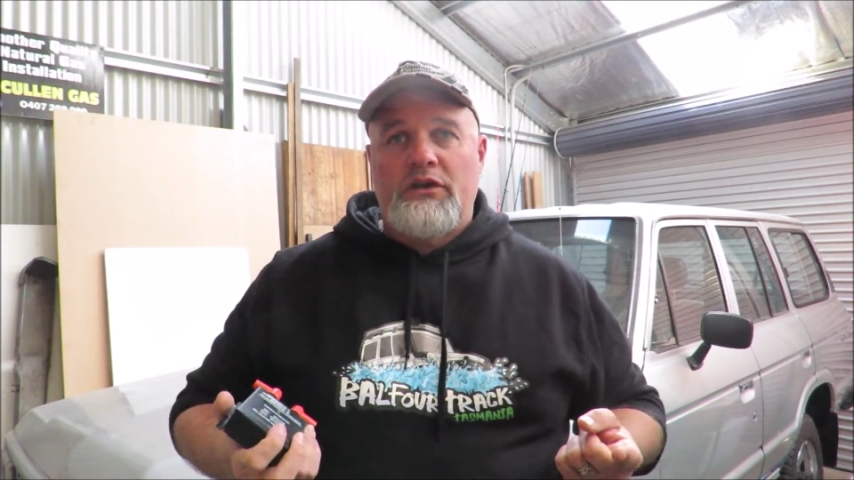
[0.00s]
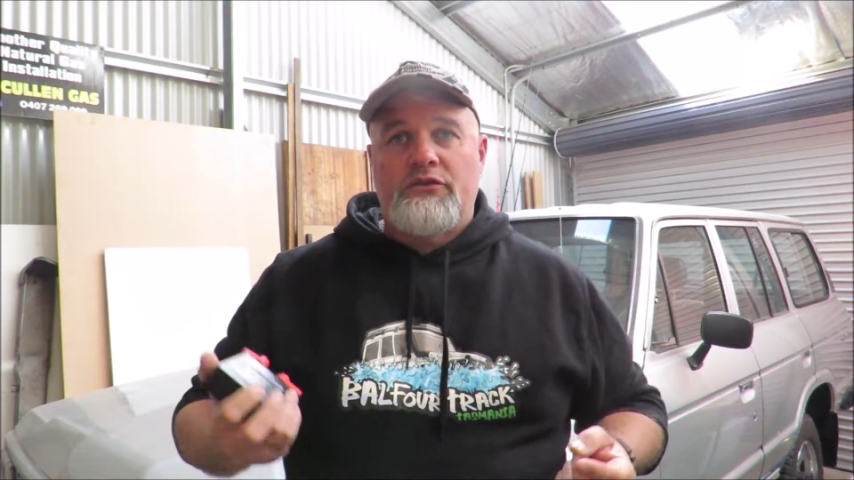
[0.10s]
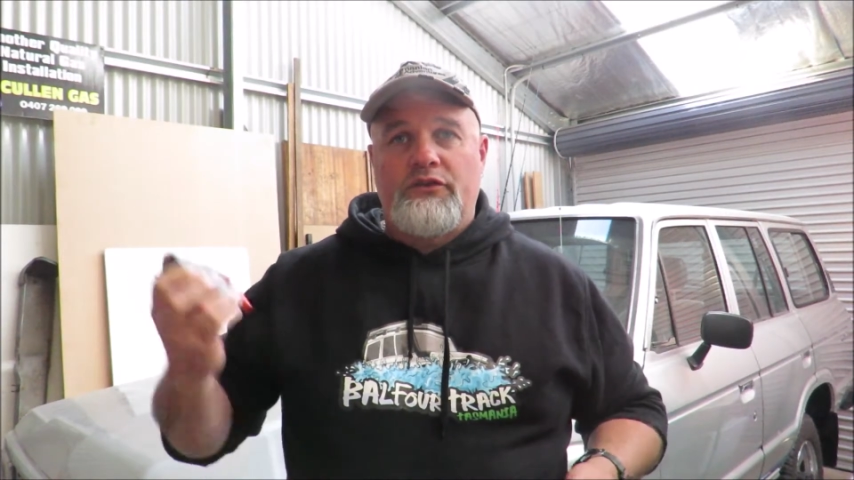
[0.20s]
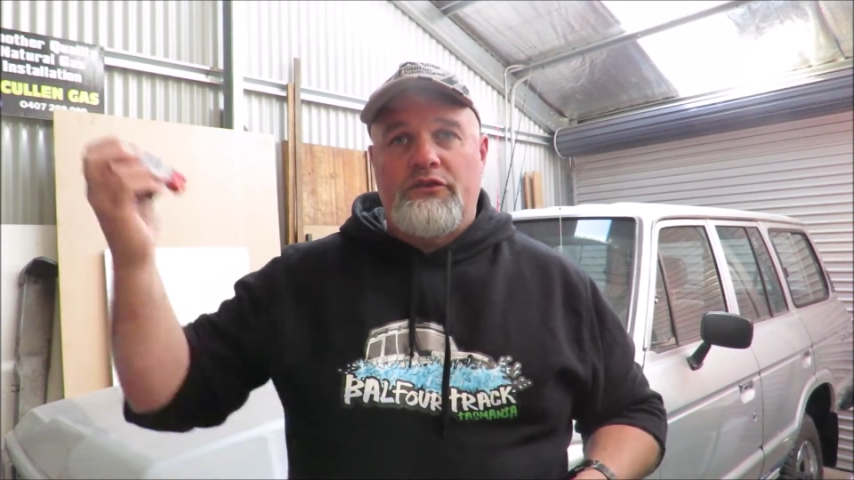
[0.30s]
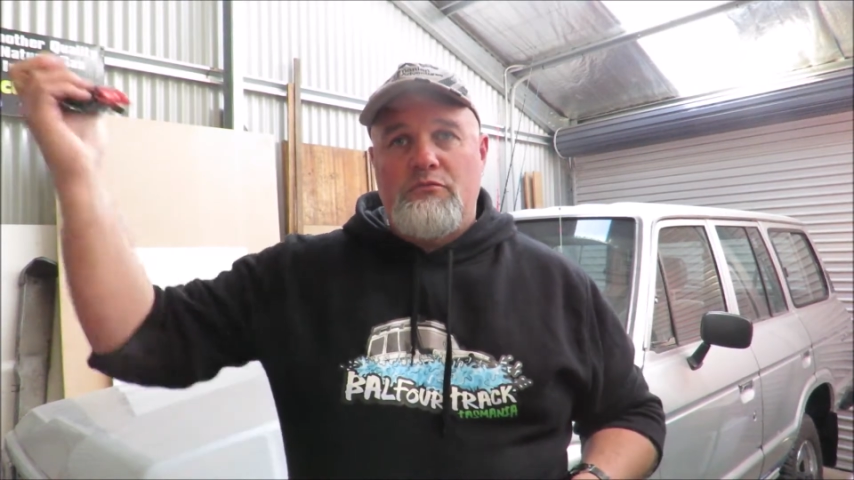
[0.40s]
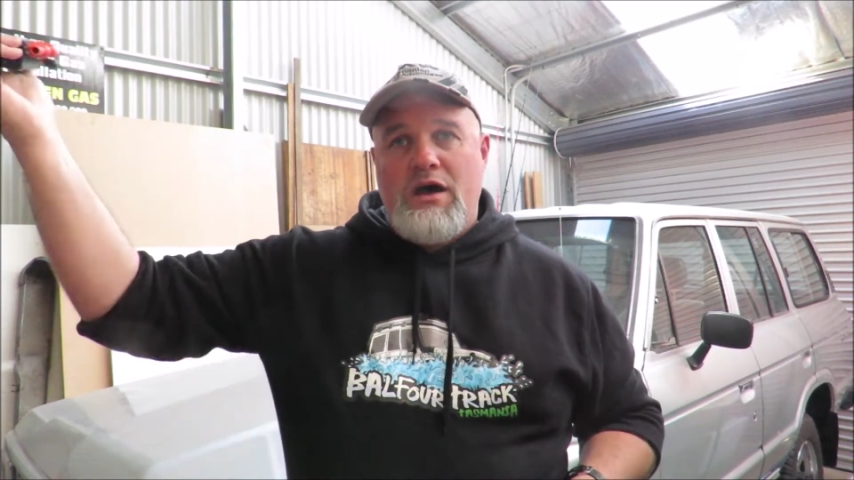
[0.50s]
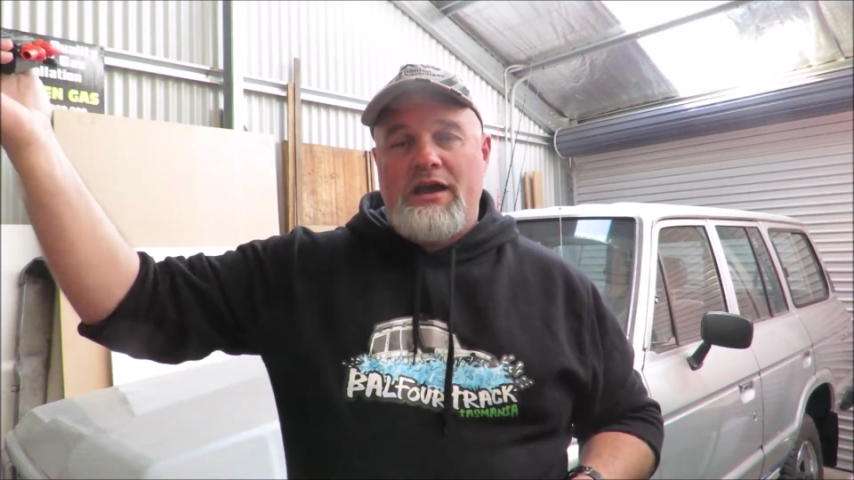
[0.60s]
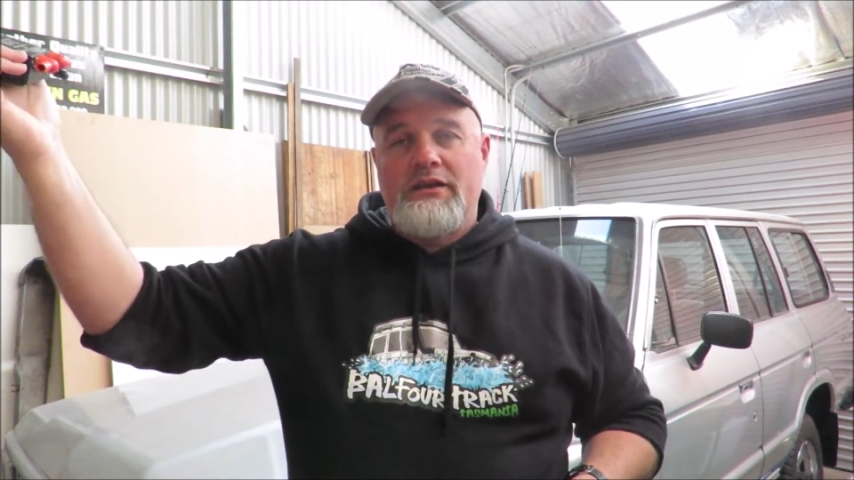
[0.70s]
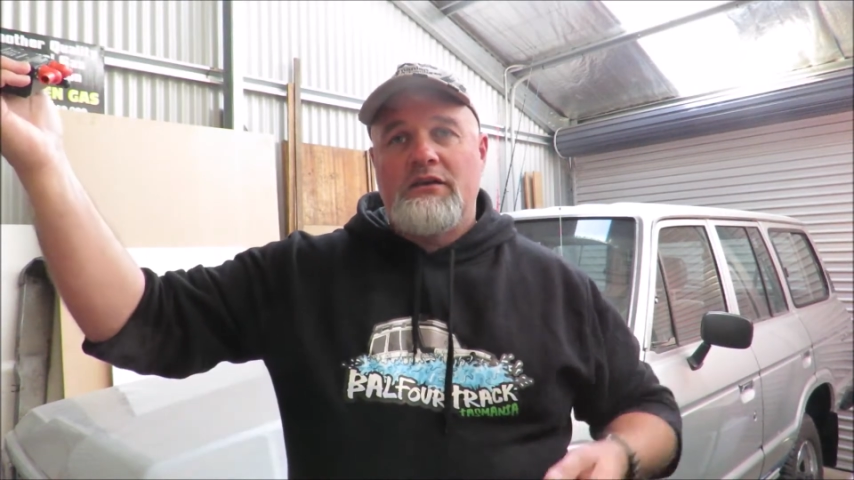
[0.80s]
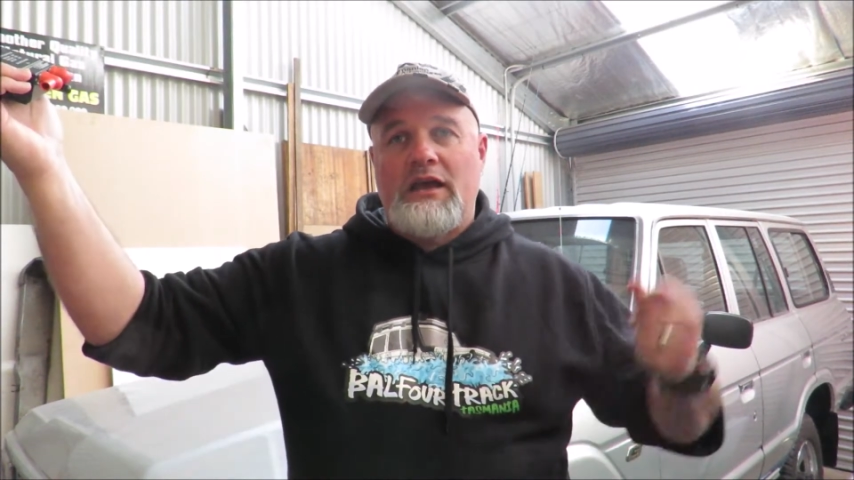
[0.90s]
batteries, the
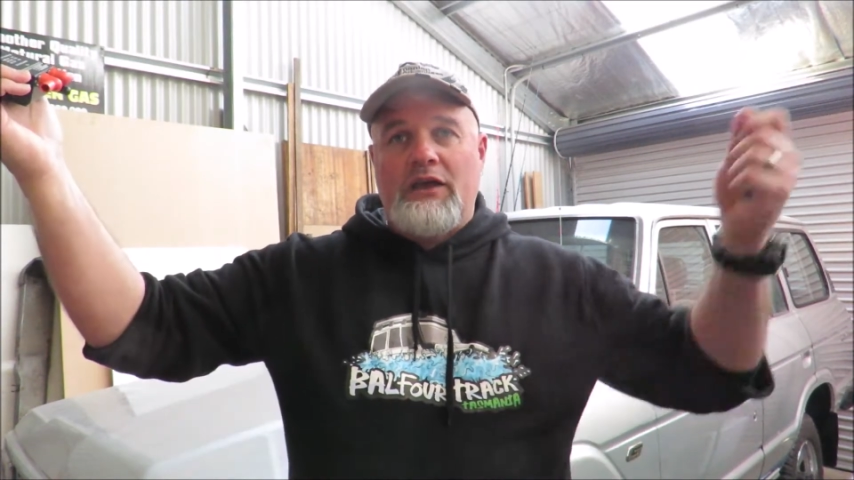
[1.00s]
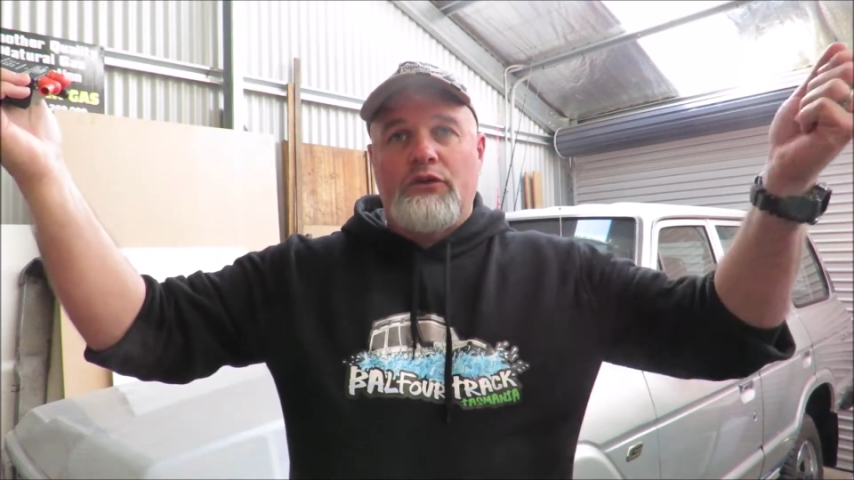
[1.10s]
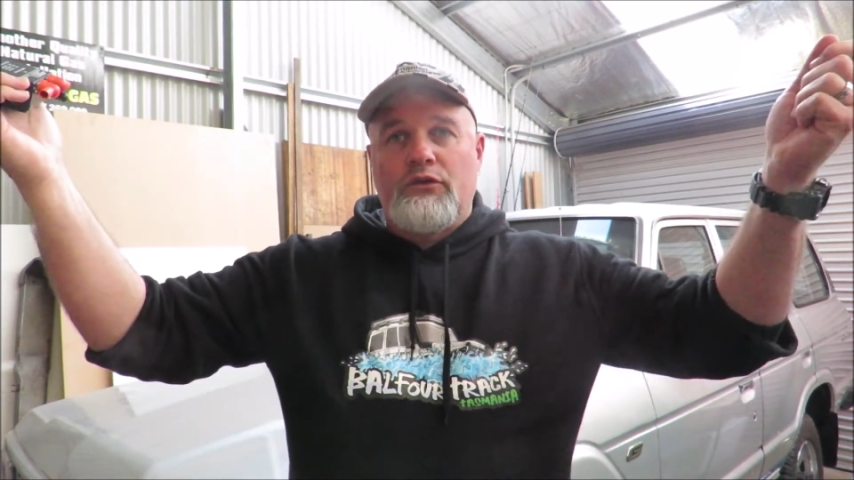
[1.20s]
main and the